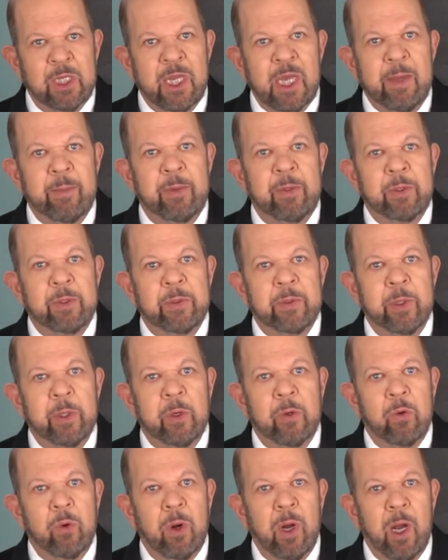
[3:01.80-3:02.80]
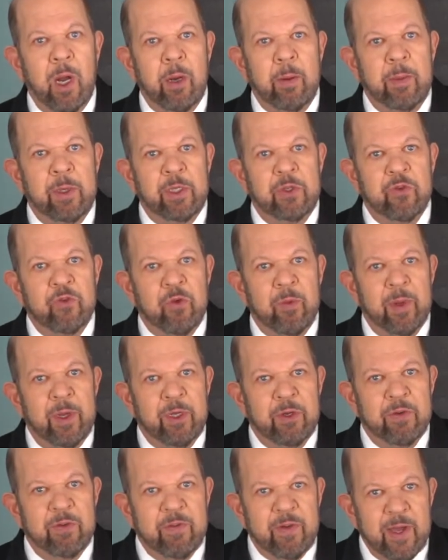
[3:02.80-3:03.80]
labeling requirements for
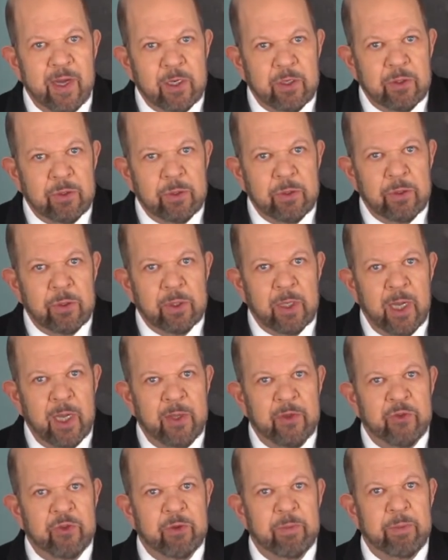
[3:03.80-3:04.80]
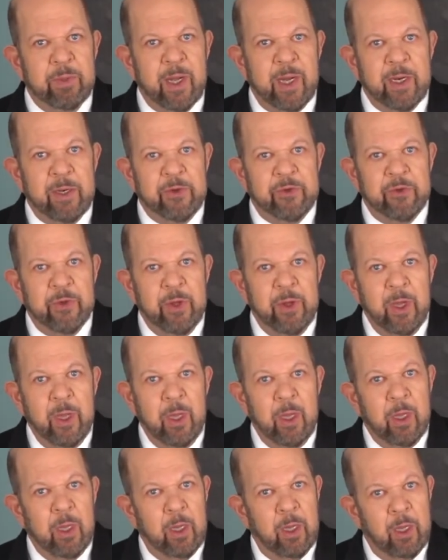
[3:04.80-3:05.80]
manufacturers and suppliers,
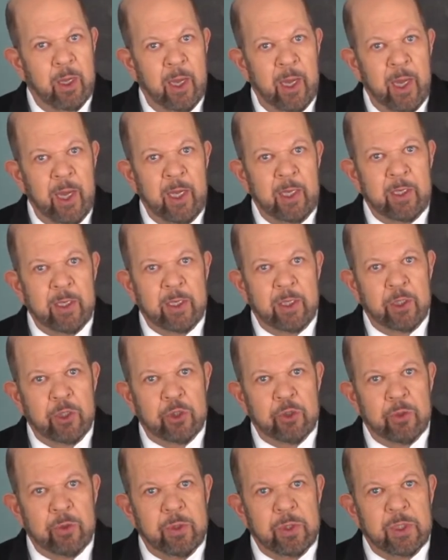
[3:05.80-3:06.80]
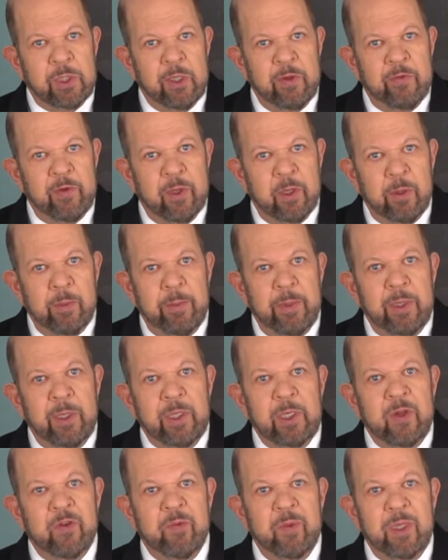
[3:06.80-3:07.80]
and it ensures the
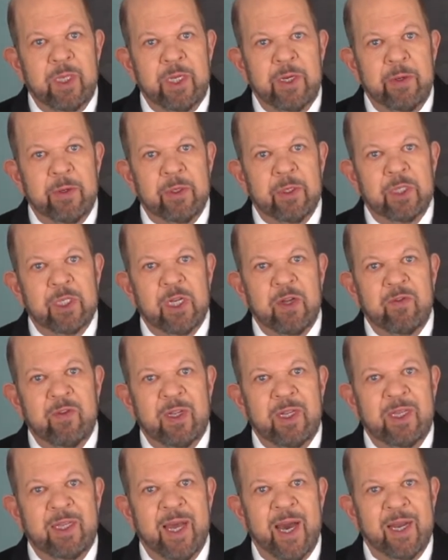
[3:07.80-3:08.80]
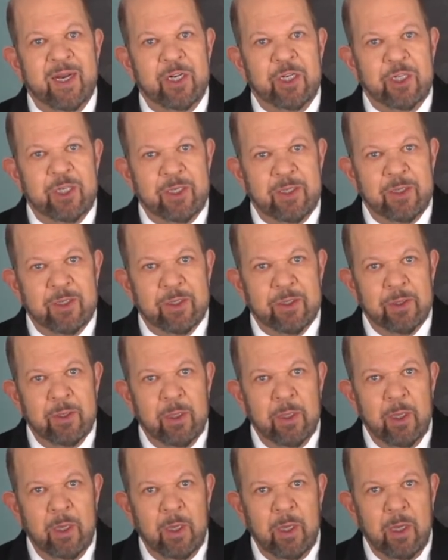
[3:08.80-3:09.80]
availability of material safety data sheets.
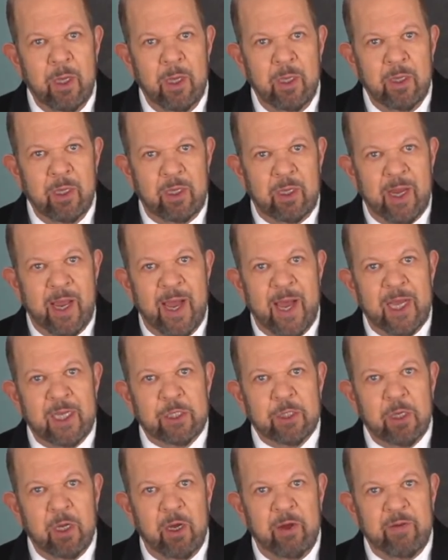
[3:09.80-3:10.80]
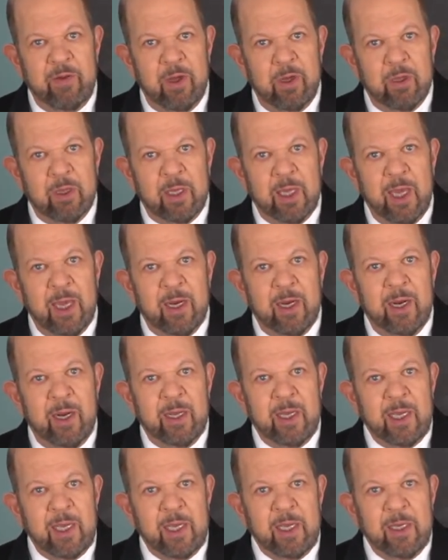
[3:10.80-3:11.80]
The task of Health
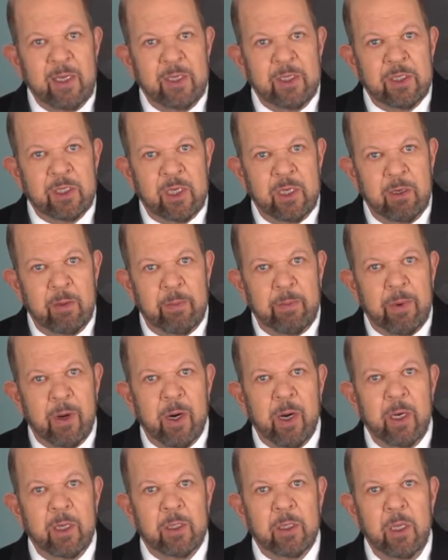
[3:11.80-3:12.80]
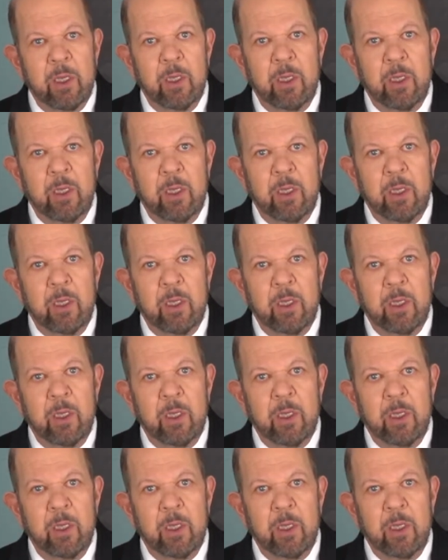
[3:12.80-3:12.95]
Canada is, in part,